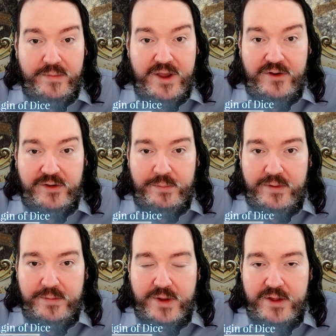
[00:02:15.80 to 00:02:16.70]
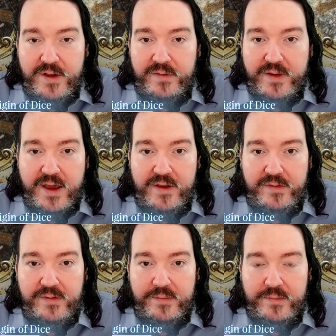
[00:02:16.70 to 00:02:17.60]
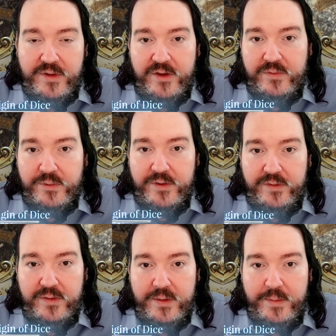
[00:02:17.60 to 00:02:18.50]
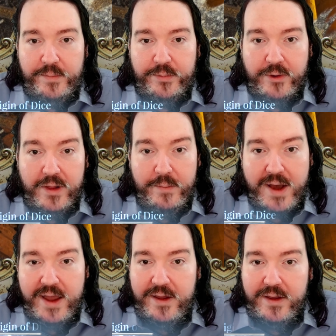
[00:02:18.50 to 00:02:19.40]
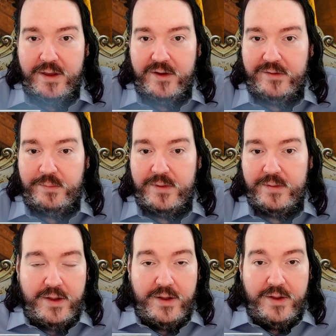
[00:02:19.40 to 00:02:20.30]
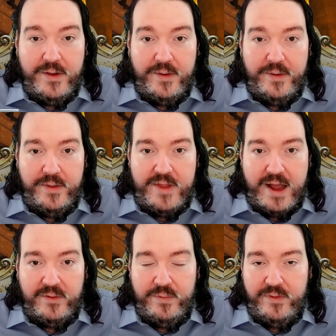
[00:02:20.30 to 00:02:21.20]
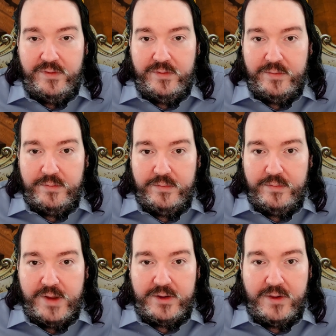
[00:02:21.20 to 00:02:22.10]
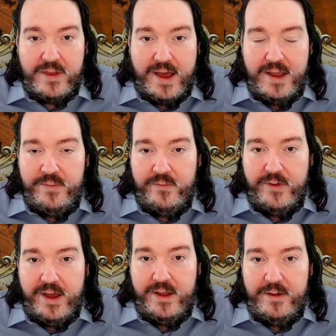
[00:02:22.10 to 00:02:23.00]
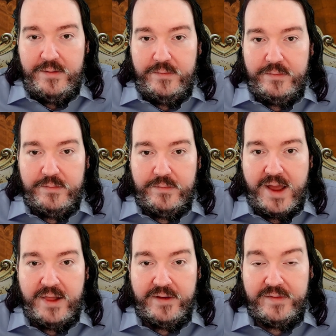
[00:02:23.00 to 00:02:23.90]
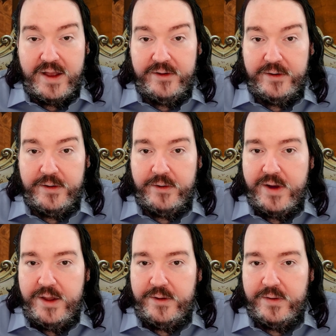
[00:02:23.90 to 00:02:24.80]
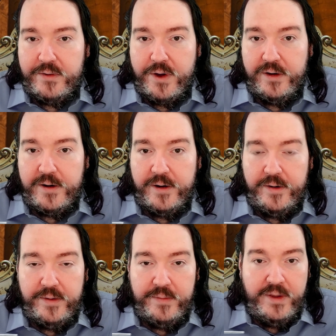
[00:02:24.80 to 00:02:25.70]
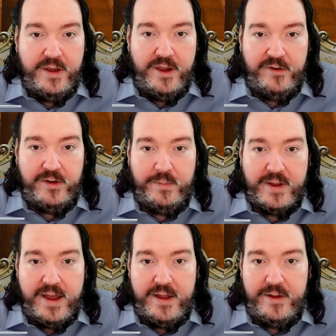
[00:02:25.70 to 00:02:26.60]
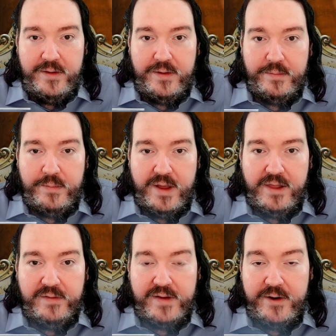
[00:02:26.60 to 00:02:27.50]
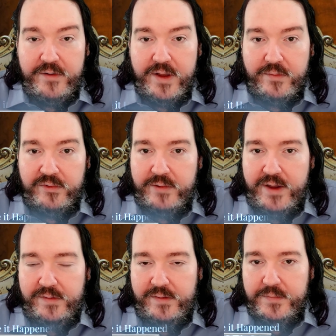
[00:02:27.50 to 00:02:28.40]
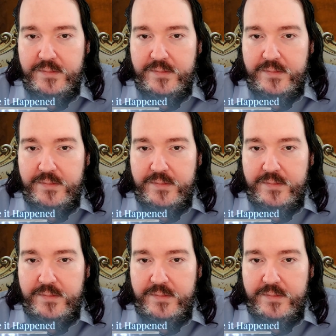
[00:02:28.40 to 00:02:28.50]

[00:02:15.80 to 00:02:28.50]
Egypt. In this case, this was Ptolemaic Egypt. That was at the time when Alexander the Great conquered Egypt and Alexandria was raised.